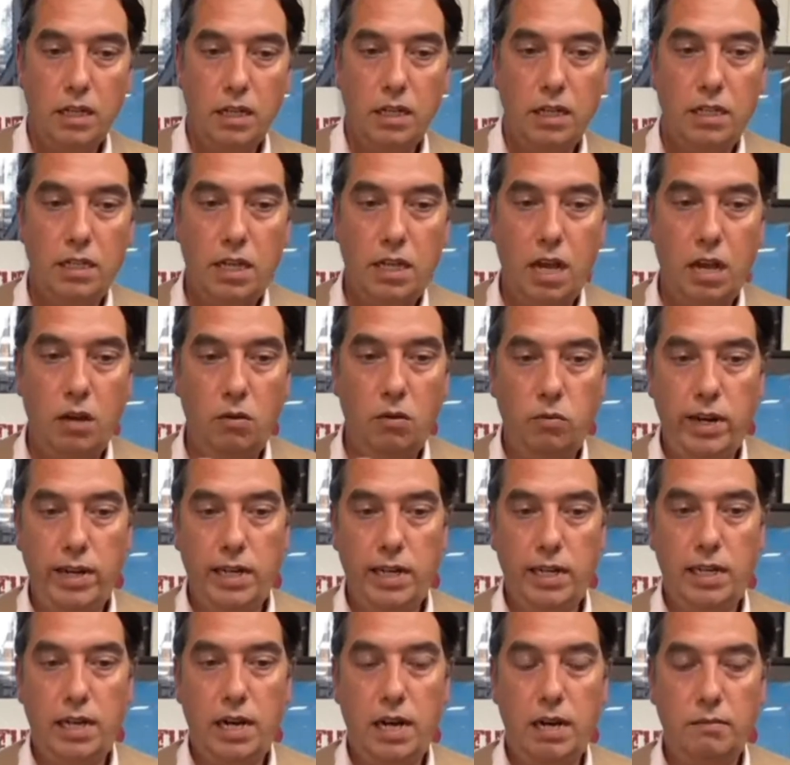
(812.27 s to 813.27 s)
So when
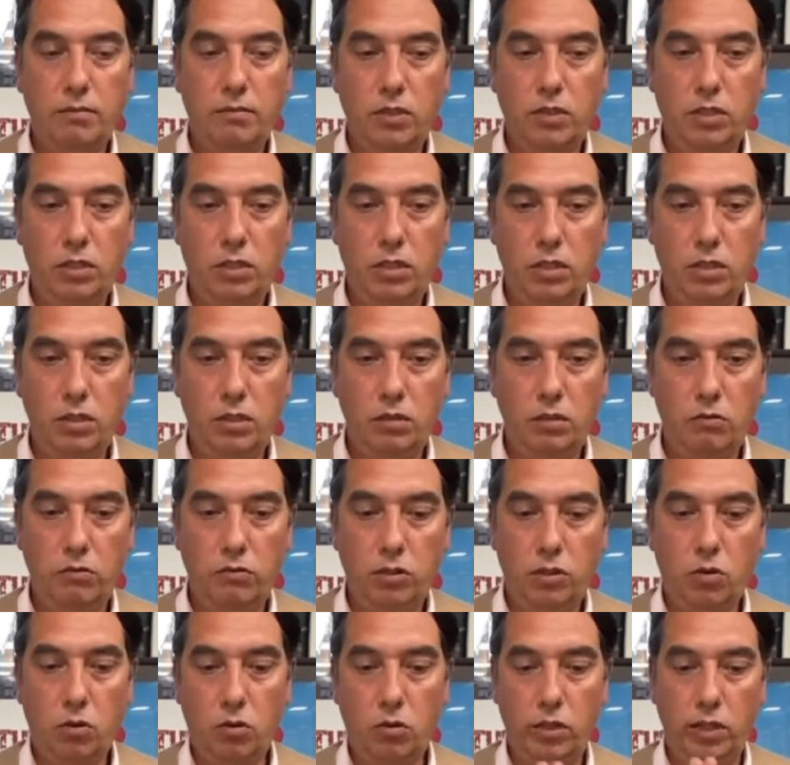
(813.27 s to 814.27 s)
it comes to
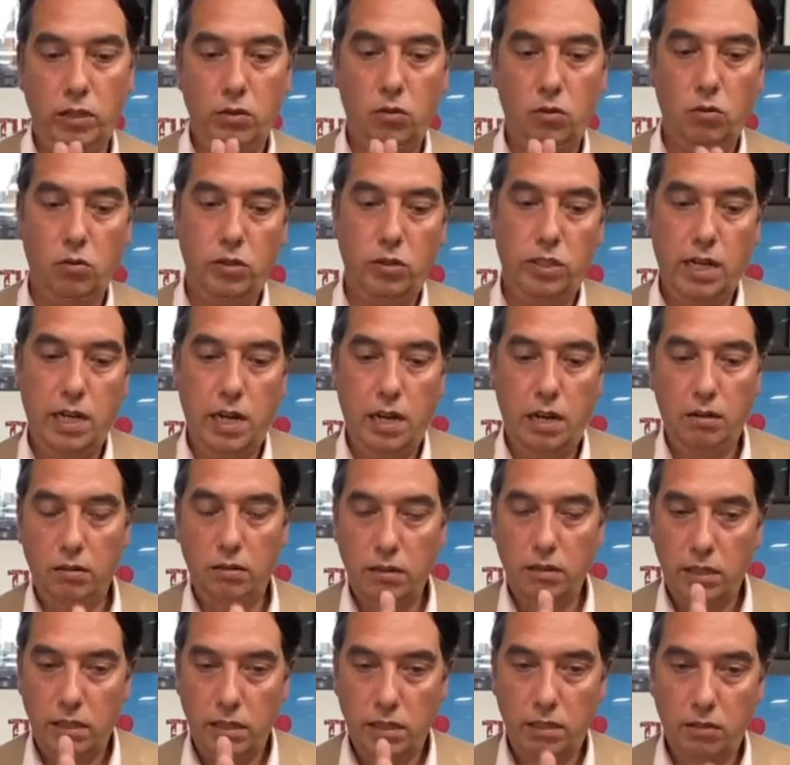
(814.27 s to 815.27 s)
recording audio,
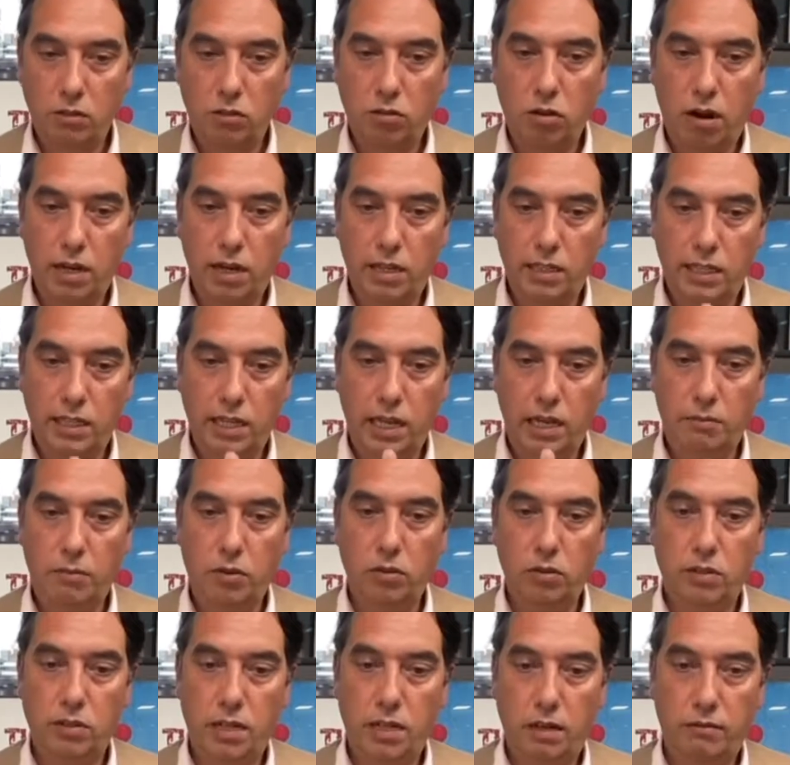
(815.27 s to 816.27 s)
try and keep
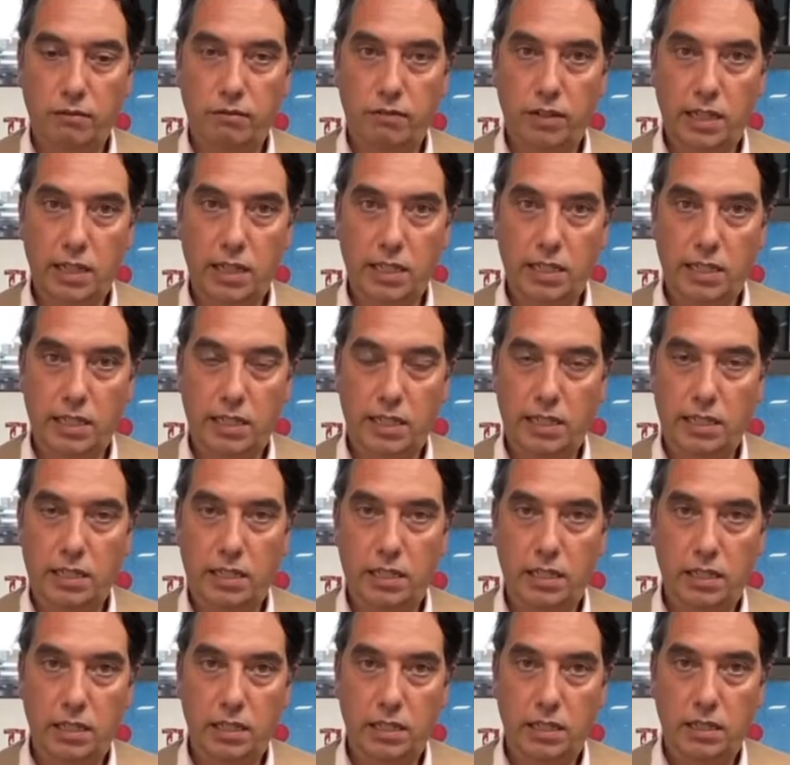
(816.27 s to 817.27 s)
yourself a
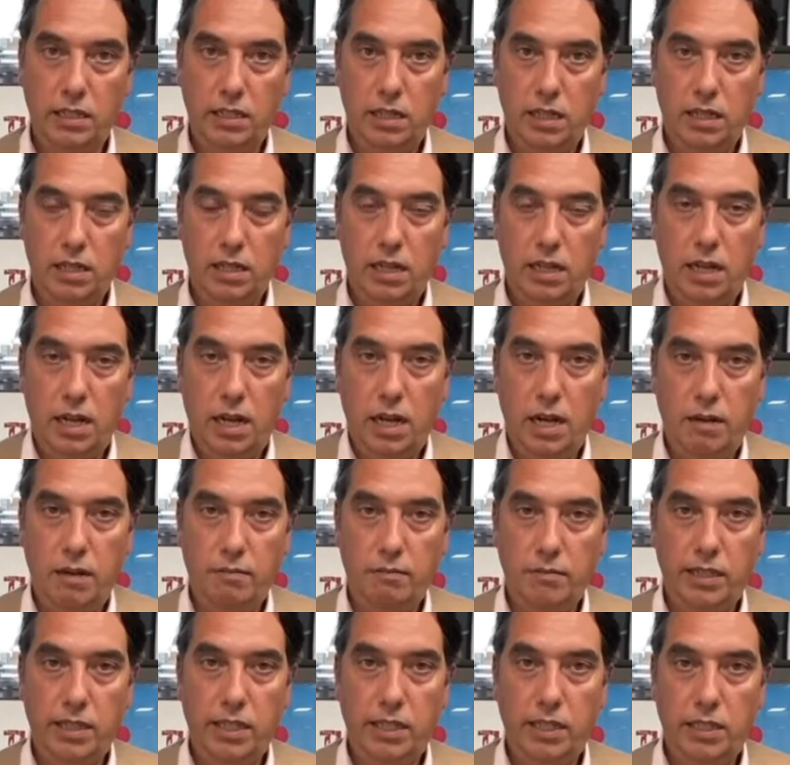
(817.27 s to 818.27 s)
consistent
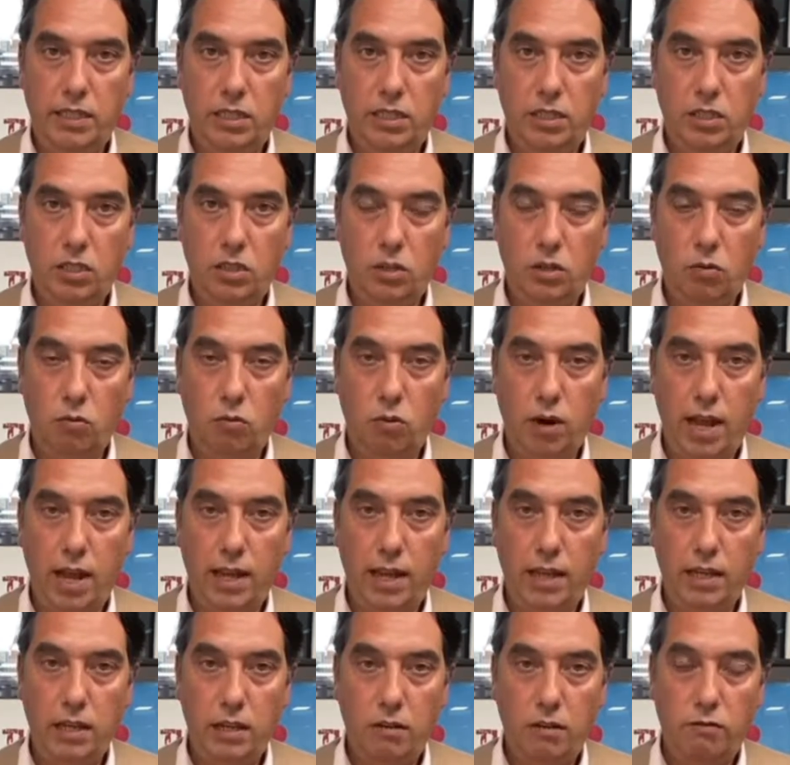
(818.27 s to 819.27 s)
distance
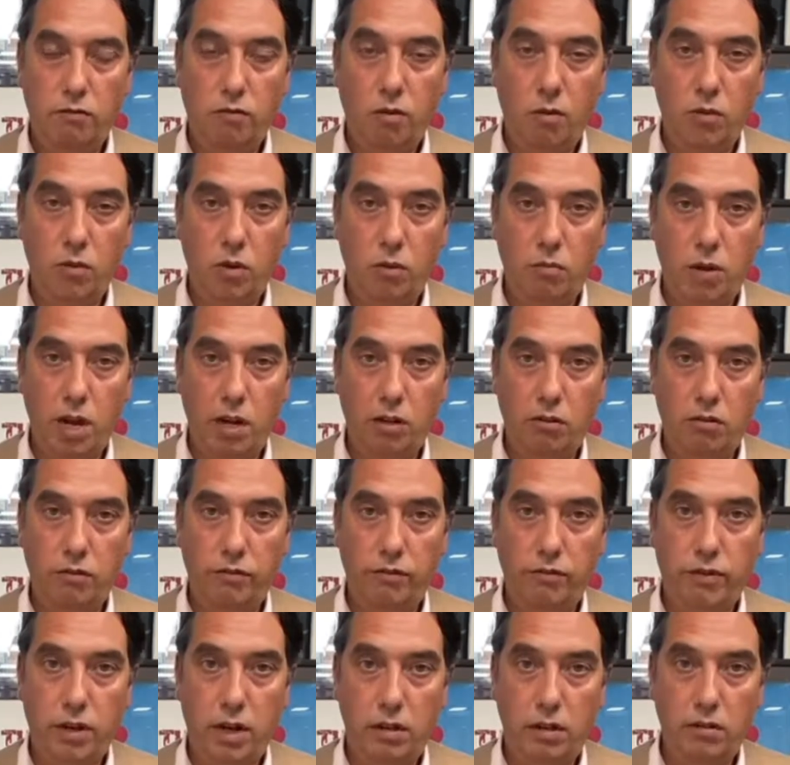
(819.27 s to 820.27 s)
away from your
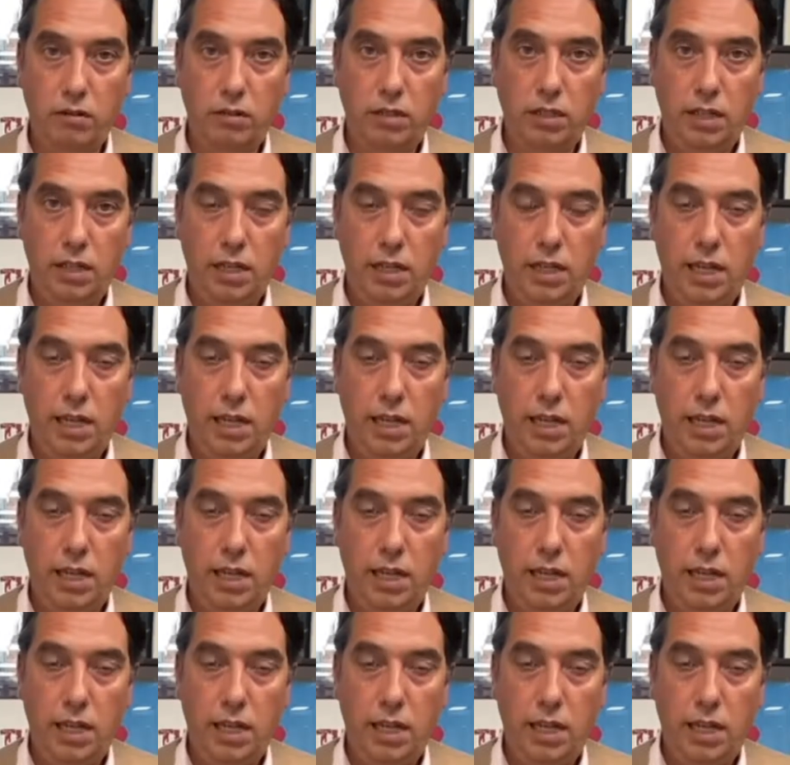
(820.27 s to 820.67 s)
microphone.